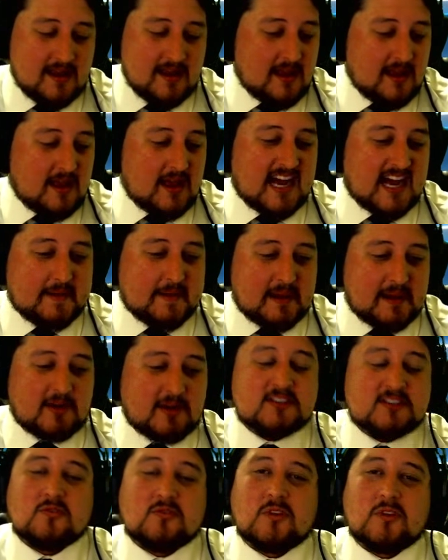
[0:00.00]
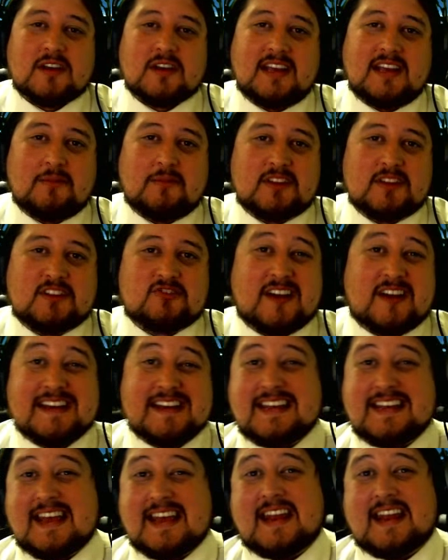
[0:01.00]
And I'm also working with trying
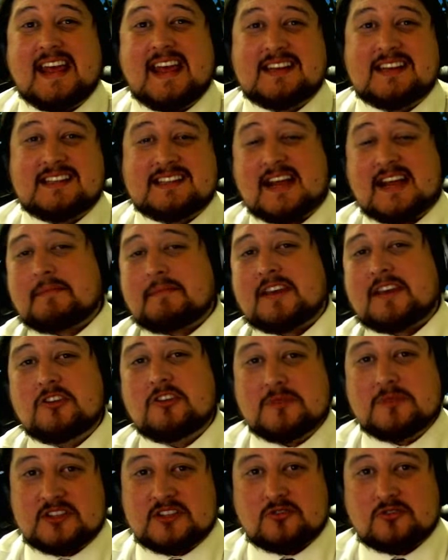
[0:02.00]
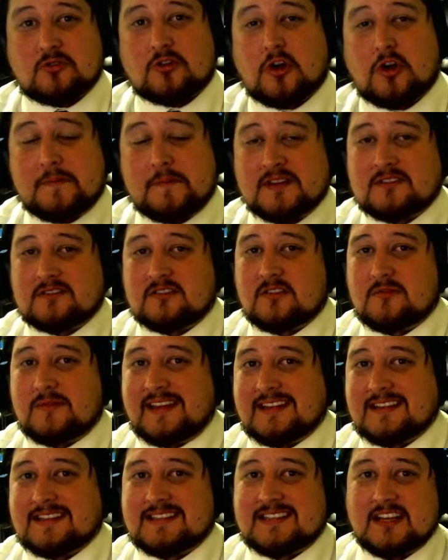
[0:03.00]
to get a Design by Human store open so that we can sell